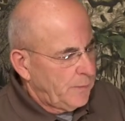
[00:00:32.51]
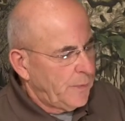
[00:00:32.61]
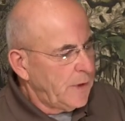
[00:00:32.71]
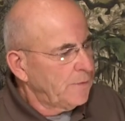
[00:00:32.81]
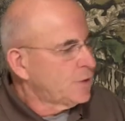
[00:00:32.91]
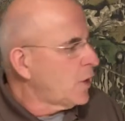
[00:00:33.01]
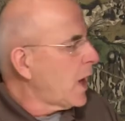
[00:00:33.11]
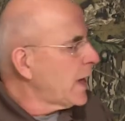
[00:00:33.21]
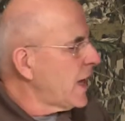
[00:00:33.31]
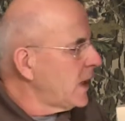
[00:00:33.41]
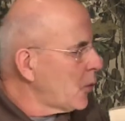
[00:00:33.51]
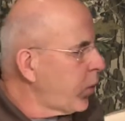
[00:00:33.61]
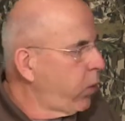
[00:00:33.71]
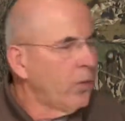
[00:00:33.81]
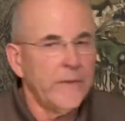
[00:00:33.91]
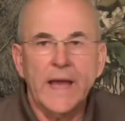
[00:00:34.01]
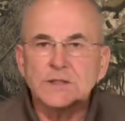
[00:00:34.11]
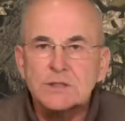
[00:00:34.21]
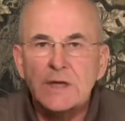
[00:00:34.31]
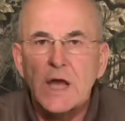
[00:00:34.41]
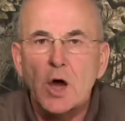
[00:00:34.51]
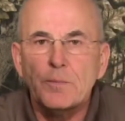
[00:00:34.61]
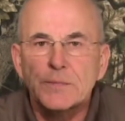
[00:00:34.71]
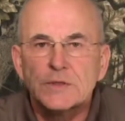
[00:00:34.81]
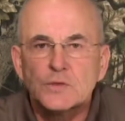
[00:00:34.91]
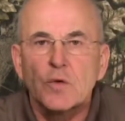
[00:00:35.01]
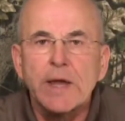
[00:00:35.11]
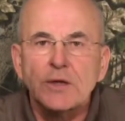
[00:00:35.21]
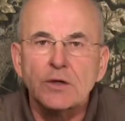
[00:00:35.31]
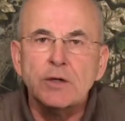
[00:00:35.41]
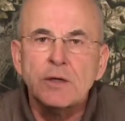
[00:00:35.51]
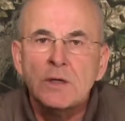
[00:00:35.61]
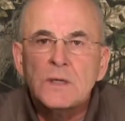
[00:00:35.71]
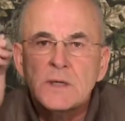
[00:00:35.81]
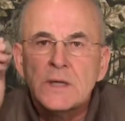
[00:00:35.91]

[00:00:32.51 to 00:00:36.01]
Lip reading: bit of chalk on it. That's going to help the striker